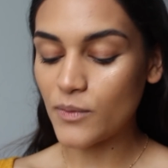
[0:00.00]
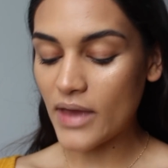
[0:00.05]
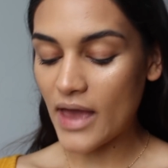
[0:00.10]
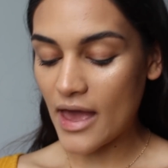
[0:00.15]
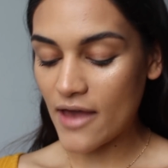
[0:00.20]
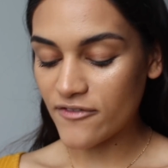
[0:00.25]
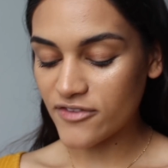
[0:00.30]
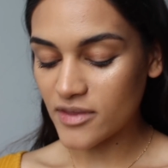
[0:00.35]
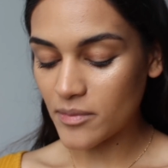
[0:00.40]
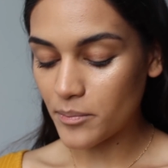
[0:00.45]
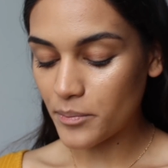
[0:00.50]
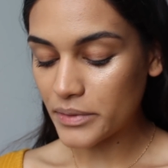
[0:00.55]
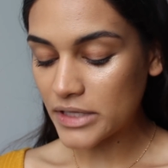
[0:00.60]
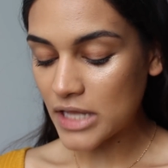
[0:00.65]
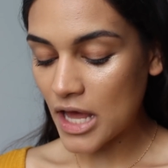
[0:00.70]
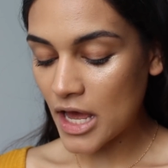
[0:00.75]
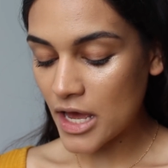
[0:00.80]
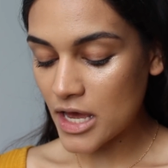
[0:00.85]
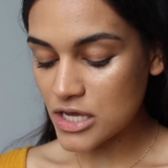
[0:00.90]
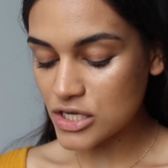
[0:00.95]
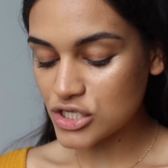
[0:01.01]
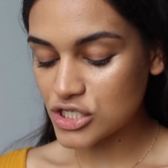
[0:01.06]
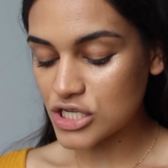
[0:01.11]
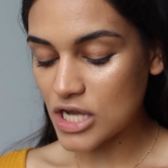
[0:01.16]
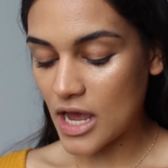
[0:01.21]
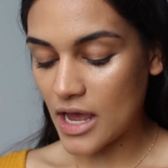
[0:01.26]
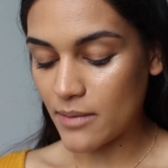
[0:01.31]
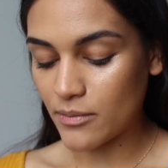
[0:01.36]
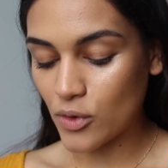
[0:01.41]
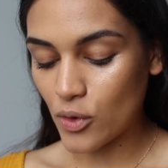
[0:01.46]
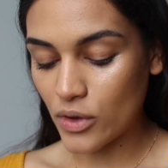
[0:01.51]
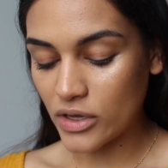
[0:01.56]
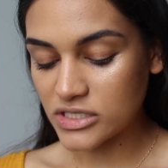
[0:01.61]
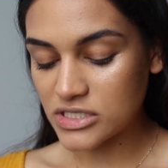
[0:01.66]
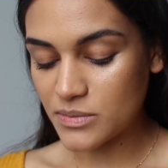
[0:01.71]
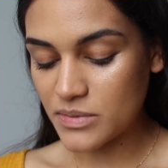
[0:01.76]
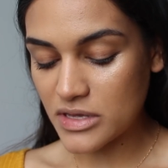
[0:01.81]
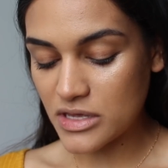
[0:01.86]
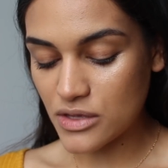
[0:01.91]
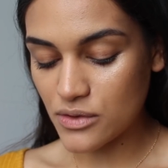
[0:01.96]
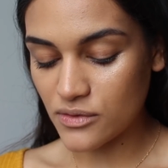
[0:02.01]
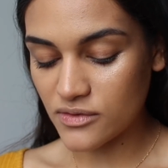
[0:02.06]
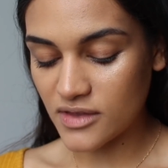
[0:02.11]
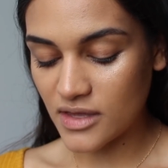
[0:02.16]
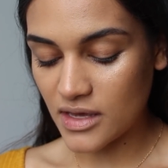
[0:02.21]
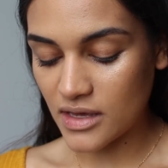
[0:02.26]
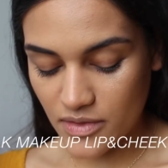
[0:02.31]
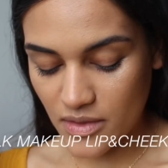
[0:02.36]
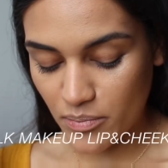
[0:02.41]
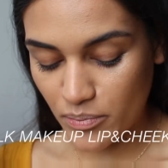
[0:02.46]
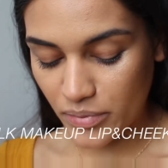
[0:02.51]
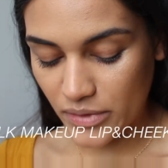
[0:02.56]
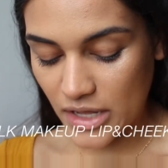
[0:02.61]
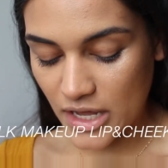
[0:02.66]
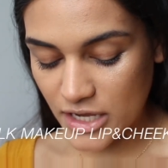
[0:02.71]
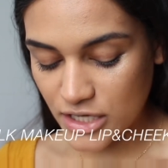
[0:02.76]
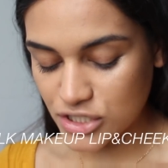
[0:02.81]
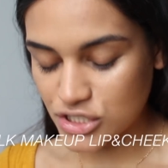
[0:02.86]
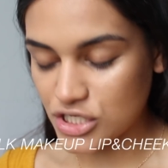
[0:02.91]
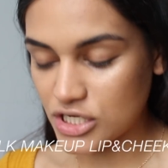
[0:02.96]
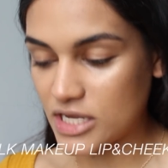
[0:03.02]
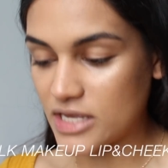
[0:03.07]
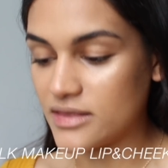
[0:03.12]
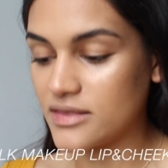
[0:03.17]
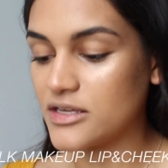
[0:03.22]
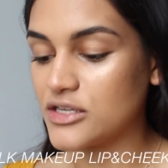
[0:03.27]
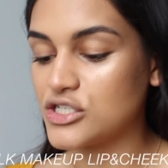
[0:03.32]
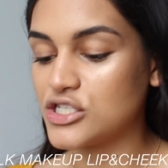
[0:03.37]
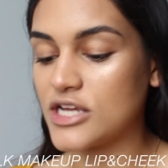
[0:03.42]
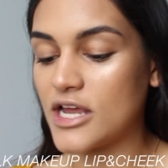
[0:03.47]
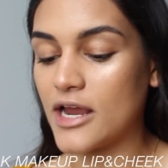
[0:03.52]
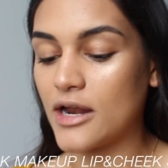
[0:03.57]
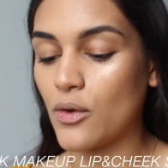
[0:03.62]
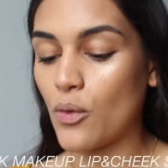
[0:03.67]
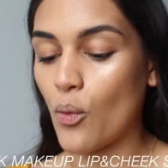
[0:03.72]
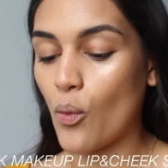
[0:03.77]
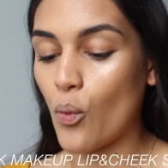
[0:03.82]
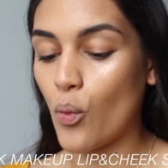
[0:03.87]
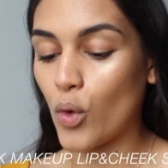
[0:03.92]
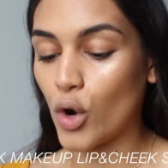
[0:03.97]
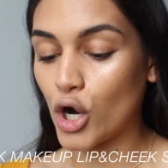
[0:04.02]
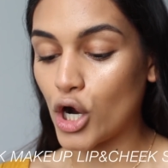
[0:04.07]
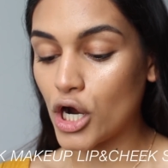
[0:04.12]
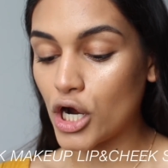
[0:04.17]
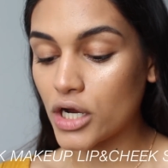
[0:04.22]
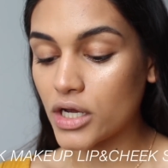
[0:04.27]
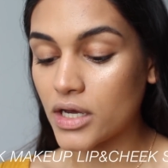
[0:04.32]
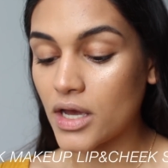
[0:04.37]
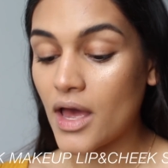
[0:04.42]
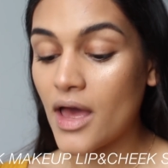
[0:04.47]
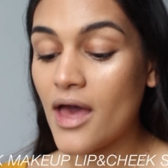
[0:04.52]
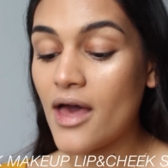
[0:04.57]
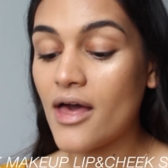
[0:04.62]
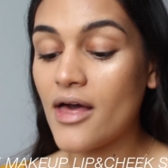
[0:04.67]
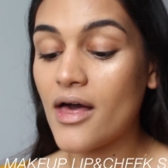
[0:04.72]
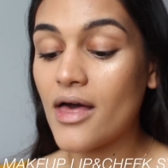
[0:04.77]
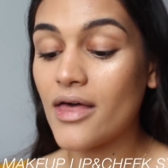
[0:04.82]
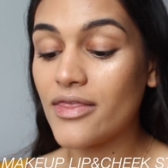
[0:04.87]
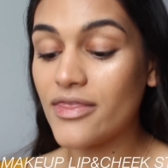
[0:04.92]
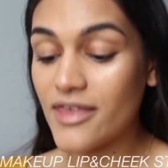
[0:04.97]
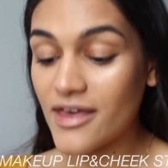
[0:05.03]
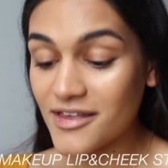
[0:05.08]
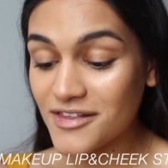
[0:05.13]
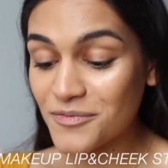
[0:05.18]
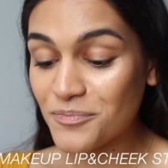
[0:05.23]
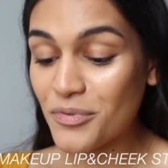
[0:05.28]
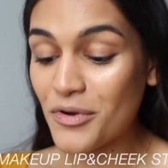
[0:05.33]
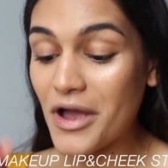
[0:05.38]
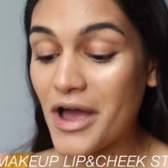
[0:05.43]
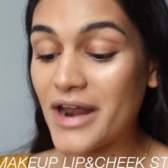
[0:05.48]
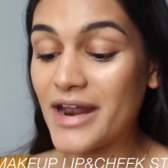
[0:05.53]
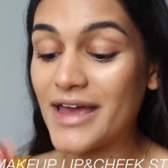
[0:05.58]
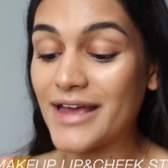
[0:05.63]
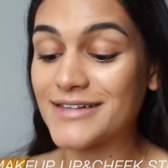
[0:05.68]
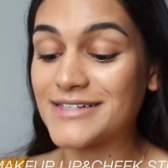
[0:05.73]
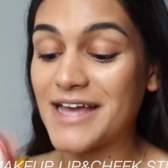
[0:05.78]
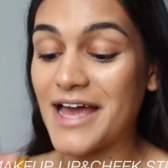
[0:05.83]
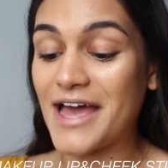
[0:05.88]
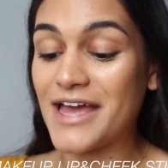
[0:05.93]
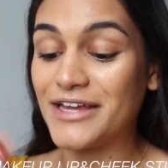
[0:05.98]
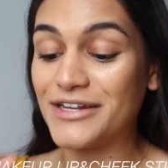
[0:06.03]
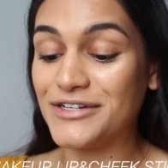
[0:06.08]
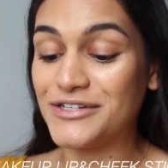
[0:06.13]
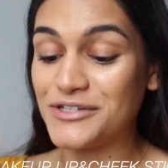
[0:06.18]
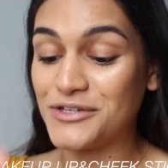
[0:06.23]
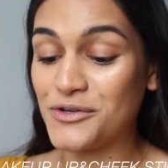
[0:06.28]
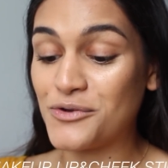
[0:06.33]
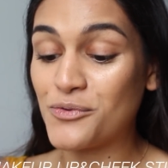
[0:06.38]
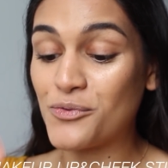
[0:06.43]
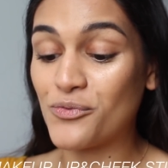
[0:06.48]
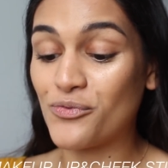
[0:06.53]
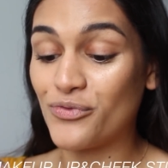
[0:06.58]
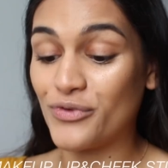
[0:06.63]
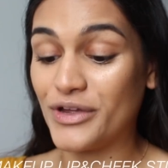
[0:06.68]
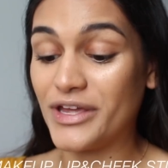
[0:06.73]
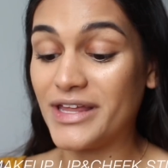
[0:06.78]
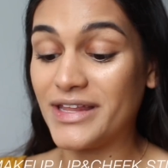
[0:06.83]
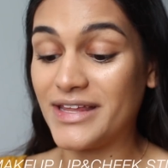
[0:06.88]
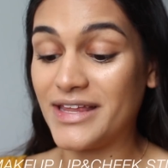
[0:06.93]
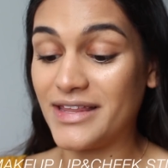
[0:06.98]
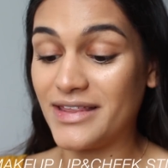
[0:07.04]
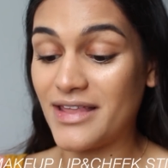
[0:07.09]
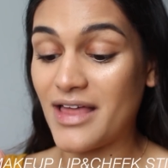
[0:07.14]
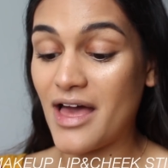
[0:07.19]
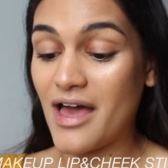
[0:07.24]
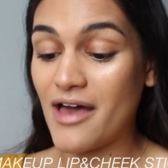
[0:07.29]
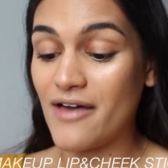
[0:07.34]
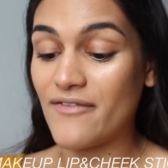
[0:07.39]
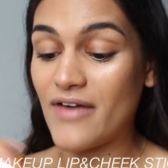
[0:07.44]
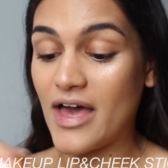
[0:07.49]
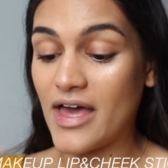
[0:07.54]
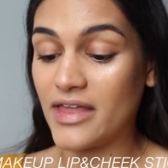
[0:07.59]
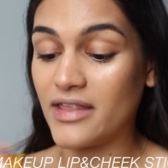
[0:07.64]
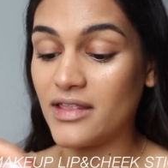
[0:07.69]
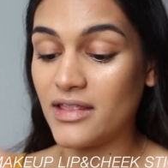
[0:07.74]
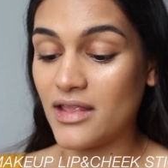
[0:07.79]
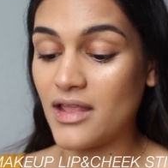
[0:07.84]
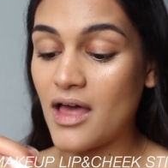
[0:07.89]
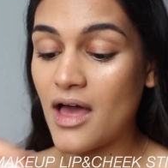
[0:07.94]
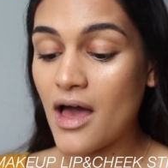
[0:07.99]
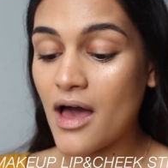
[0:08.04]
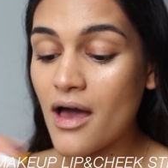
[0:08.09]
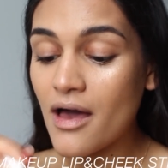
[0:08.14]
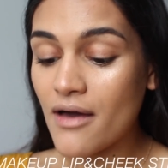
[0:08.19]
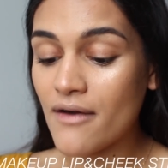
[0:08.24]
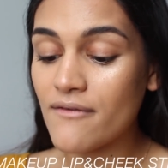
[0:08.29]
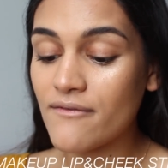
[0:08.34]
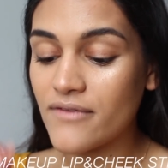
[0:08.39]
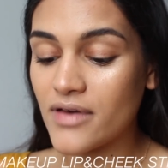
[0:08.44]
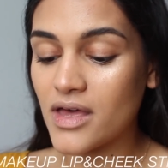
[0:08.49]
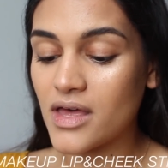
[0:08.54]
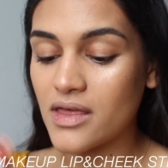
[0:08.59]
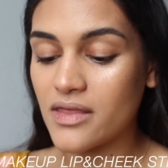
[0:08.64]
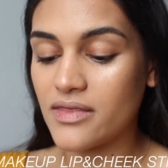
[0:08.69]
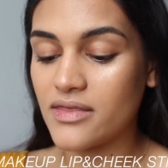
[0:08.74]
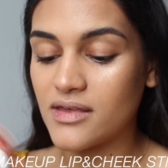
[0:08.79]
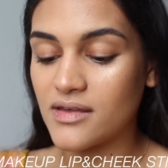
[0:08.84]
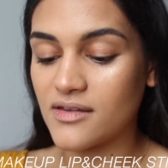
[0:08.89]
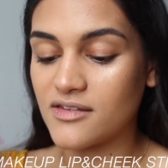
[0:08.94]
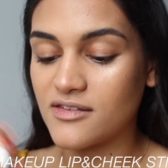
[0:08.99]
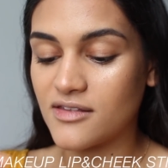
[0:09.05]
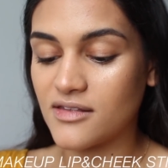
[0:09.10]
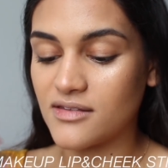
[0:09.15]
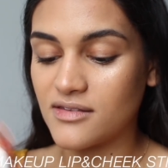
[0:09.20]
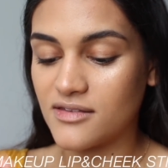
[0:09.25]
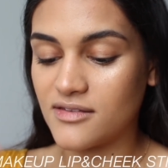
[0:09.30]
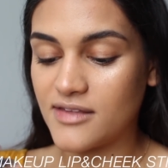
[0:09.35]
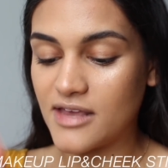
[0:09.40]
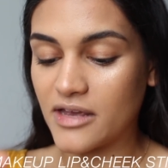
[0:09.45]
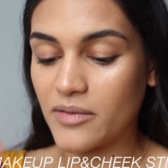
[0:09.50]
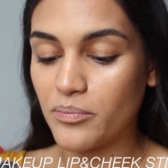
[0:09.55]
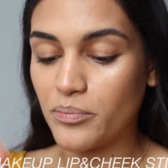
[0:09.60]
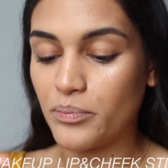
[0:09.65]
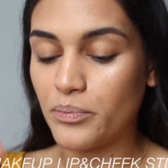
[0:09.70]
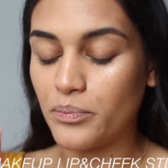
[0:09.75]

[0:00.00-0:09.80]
we have some blush. I'm going to be using the blush in the shade Work. This product I do really love. I love this stick